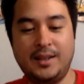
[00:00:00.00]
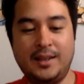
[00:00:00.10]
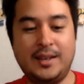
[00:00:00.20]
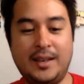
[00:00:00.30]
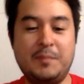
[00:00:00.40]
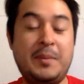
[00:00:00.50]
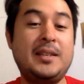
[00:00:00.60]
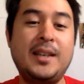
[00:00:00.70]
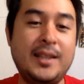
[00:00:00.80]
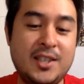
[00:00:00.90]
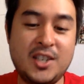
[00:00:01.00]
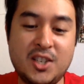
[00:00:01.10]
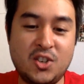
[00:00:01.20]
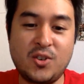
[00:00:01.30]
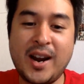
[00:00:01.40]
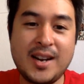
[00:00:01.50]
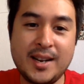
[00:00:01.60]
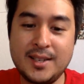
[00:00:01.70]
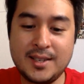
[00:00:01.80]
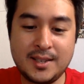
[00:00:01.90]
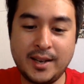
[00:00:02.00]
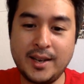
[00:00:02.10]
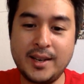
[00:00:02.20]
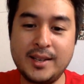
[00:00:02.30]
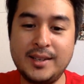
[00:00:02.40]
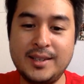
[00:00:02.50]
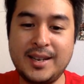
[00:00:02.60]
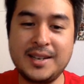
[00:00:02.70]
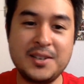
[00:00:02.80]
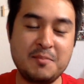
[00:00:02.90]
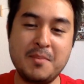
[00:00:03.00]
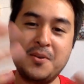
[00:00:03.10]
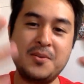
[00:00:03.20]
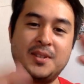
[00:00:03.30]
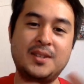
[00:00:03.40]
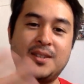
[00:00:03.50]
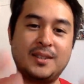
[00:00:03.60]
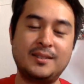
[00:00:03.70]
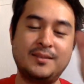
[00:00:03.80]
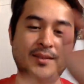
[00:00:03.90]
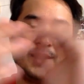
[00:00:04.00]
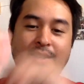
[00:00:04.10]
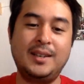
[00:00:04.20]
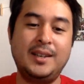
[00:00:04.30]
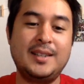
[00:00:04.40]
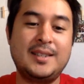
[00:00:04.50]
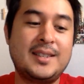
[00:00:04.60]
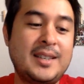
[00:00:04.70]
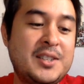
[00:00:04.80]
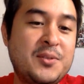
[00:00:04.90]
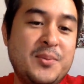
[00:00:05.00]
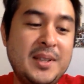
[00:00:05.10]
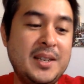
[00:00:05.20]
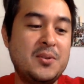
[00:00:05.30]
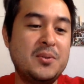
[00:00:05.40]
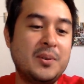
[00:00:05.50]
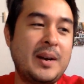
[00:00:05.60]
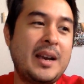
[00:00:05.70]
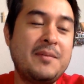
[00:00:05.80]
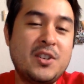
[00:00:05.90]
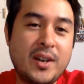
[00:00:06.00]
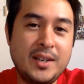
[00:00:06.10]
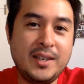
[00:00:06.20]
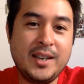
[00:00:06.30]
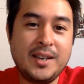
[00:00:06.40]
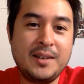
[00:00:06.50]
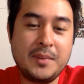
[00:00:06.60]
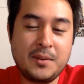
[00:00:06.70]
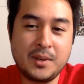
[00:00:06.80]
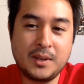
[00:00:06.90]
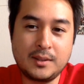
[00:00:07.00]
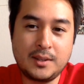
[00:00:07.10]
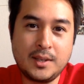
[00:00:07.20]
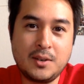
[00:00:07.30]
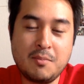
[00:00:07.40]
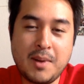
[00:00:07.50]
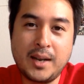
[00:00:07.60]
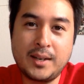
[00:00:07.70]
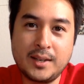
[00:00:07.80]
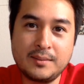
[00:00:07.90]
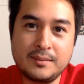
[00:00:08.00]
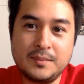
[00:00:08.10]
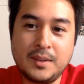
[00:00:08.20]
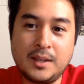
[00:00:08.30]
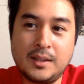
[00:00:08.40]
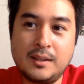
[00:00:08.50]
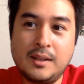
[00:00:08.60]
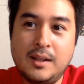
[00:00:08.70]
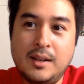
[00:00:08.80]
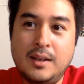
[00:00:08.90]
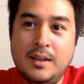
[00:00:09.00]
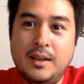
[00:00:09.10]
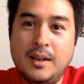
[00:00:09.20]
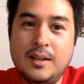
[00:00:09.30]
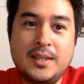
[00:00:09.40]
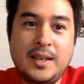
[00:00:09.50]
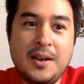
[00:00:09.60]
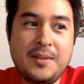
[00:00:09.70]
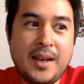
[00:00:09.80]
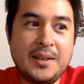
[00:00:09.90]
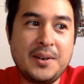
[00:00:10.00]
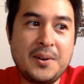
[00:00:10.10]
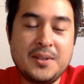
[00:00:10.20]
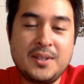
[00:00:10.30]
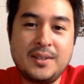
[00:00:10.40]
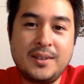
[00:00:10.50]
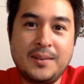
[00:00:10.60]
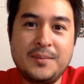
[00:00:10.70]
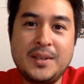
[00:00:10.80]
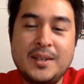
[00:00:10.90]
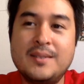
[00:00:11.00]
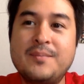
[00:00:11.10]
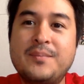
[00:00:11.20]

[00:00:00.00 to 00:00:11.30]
And basically, it's just dried ice, and it kind of smokes. And it's really cool. I haven't tried it yet, but we're gonna go back and I'll see how that goes, and we can